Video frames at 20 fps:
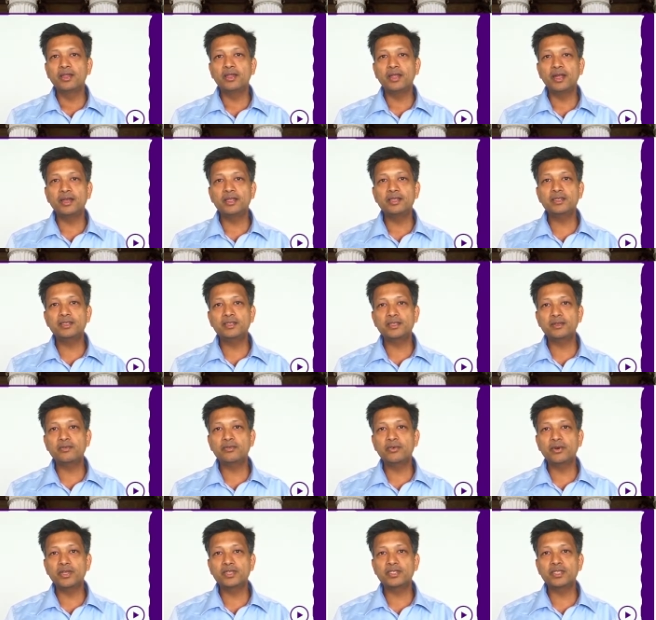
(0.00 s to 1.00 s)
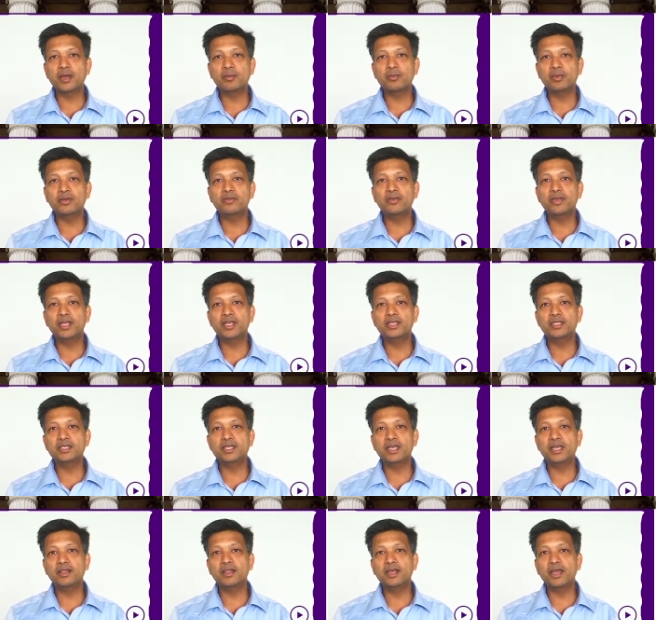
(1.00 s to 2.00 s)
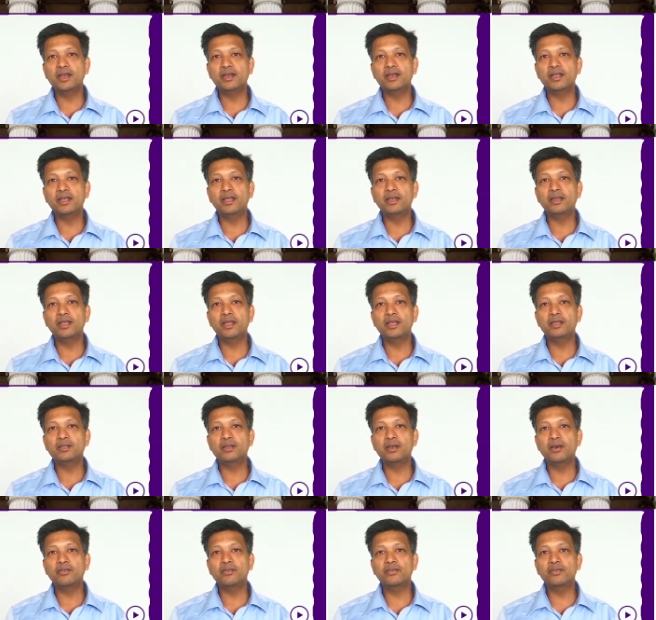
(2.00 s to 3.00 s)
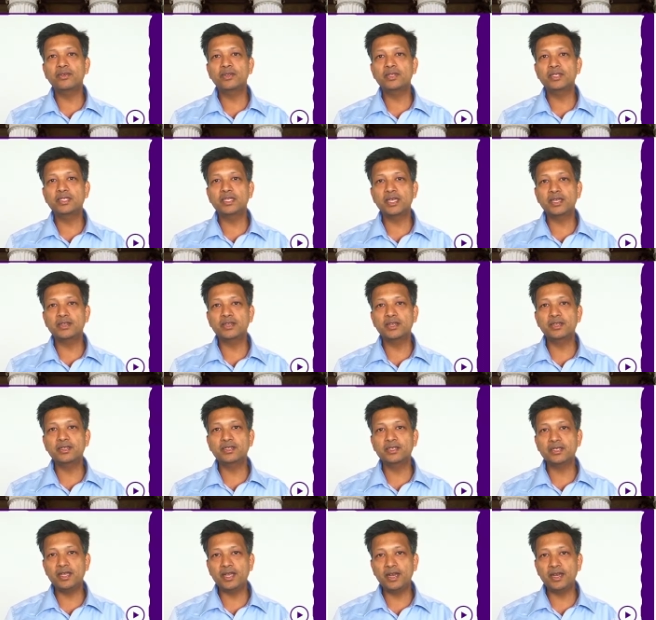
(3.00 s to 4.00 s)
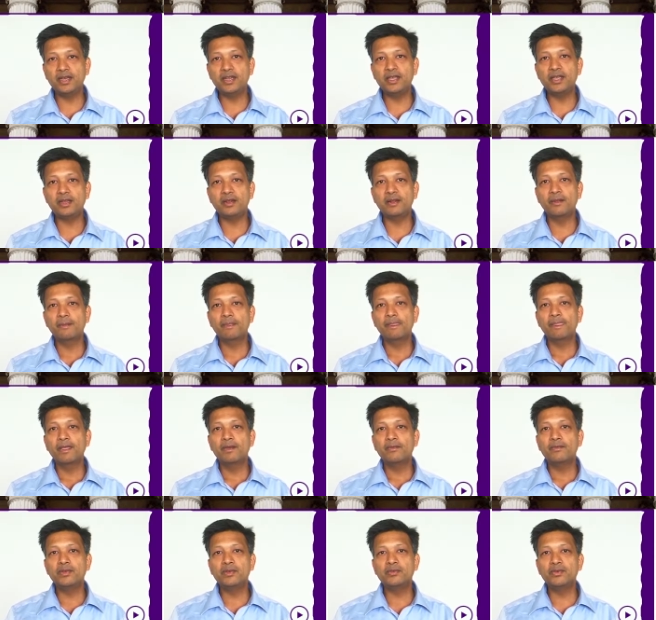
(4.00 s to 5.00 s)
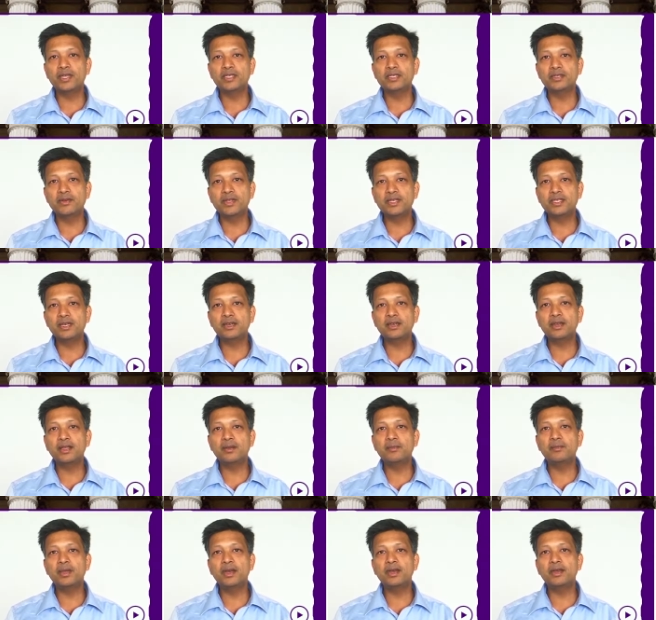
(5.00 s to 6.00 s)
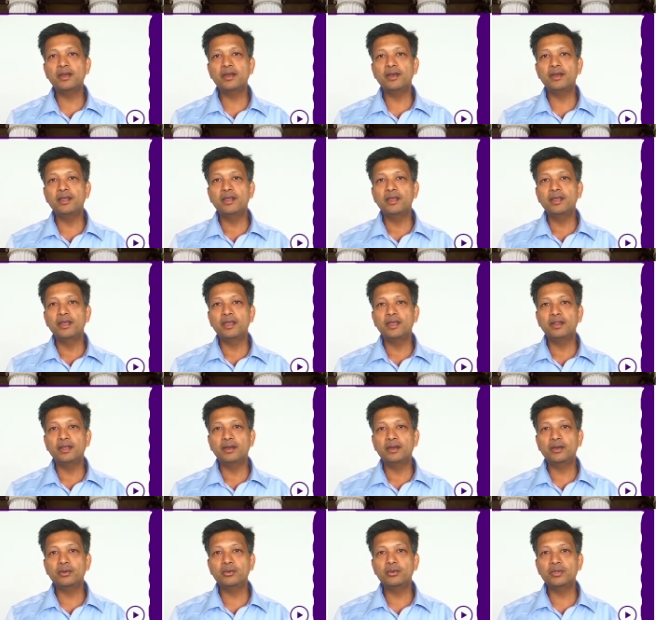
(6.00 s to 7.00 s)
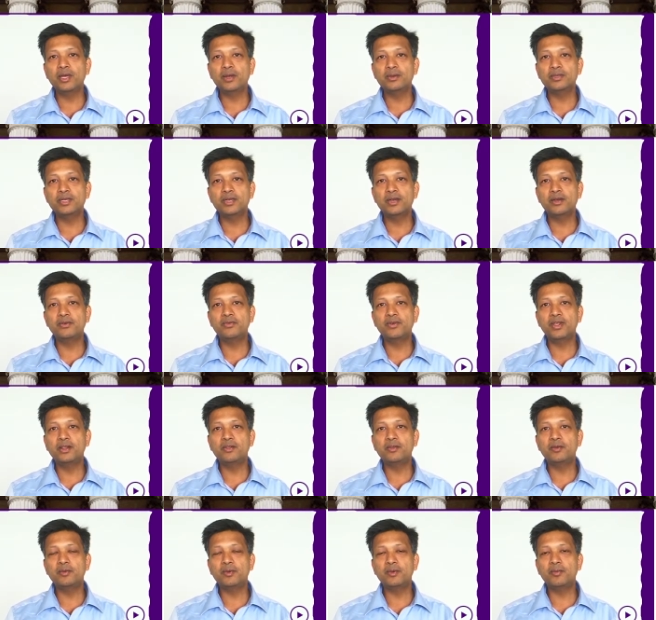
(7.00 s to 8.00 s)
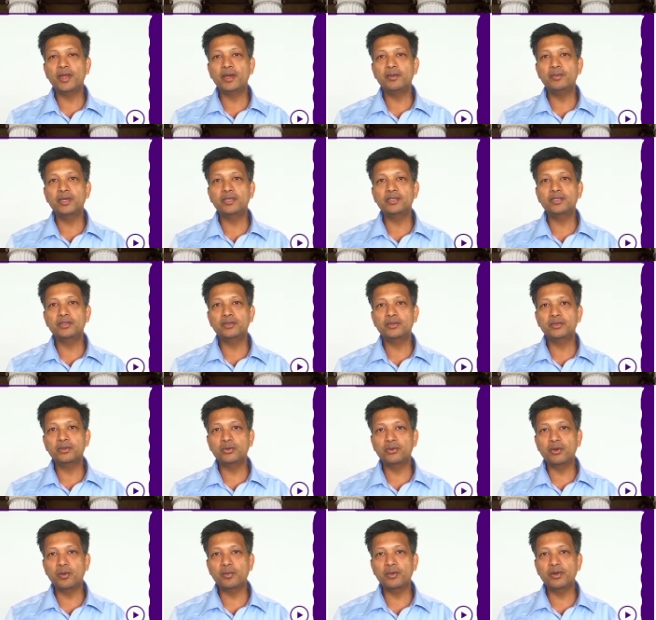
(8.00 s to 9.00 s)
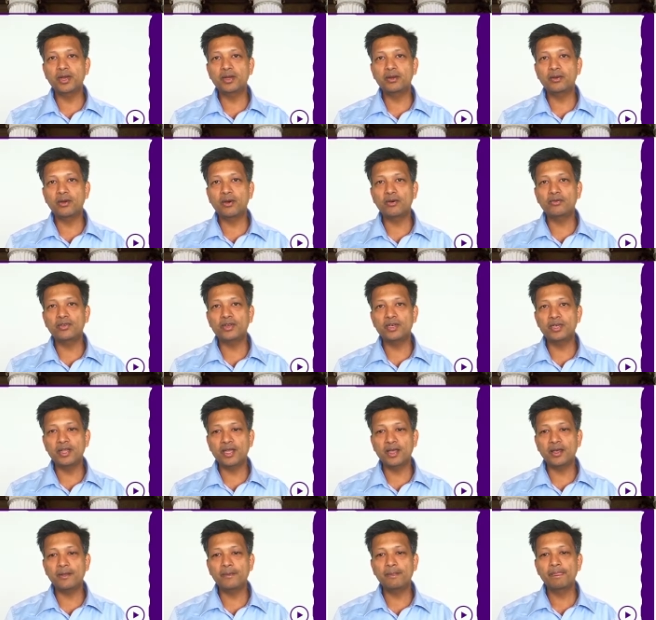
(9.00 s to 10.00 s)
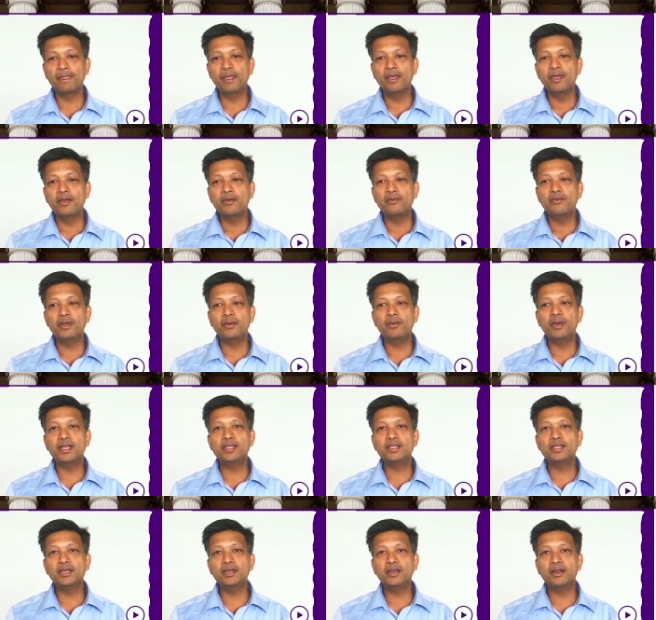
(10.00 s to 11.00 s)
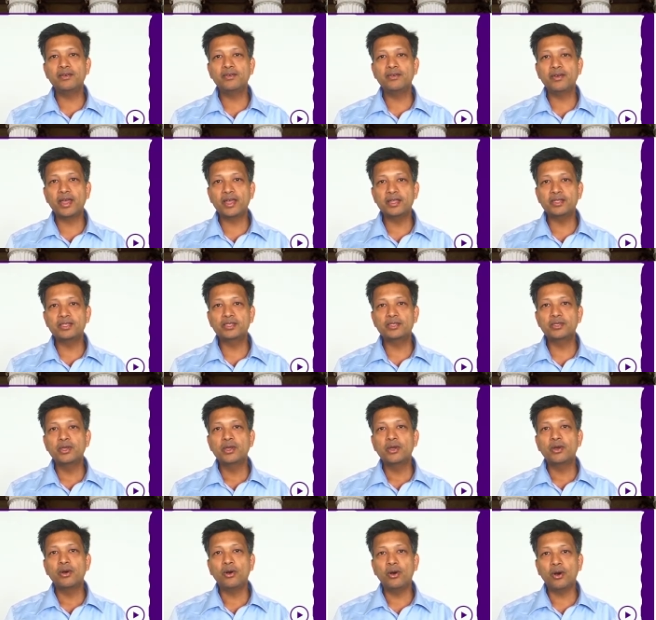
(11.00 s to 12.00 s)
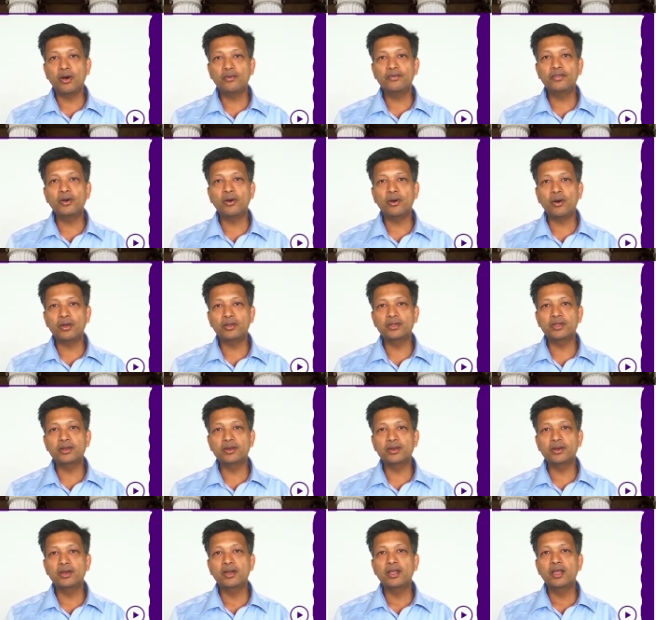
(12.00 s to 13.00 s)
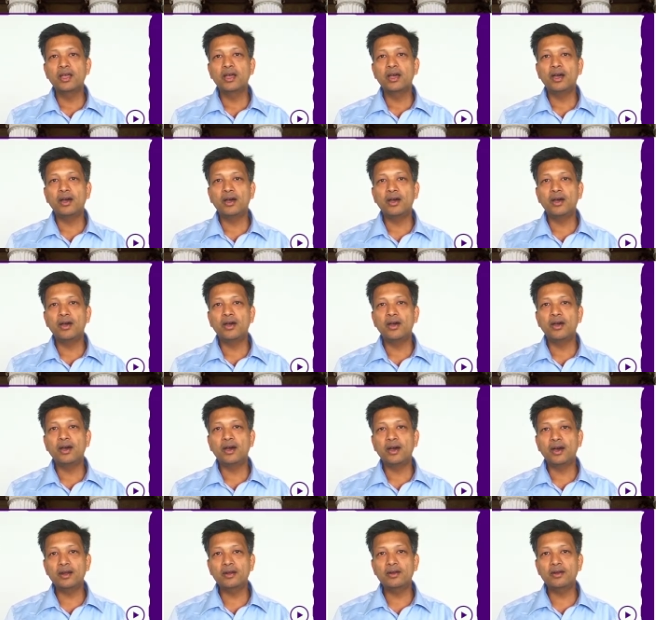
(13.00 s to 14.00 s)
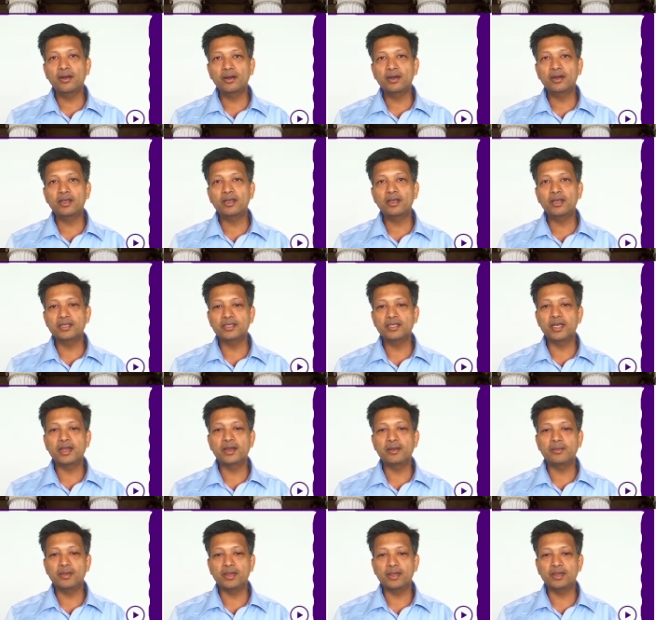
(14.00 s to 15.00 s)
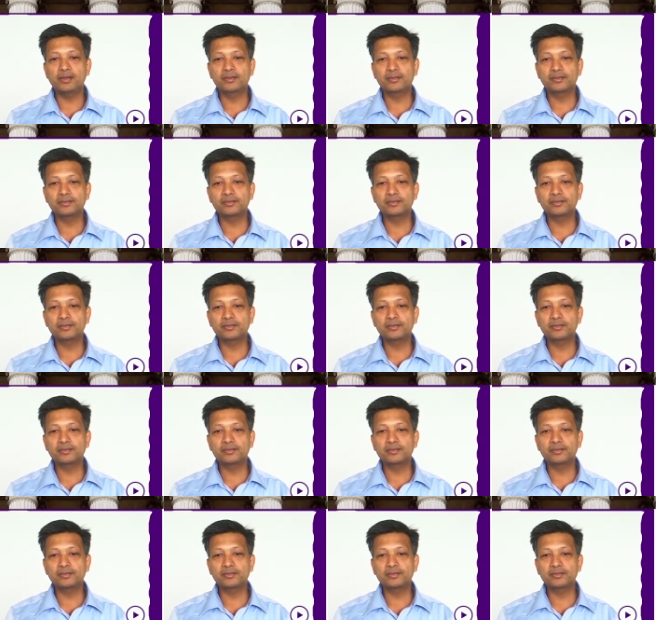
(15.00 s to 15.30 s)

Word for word: That is for example, we can say that in case of section 18 which was recently amended in the 2012 amendments to copyright law of India whereby certain rights of the author are not assignable.